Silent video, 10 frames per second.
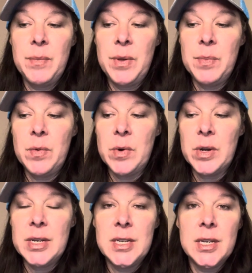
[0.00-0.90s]
people will
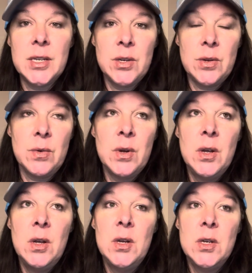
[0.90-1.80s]
continue
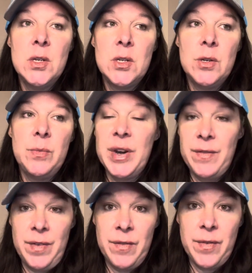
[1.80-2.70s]
to
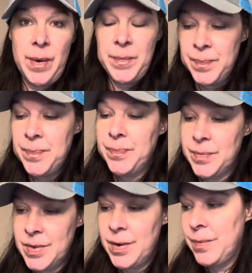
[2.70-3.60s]
benefit from.
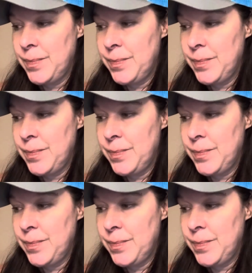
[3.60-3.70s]
So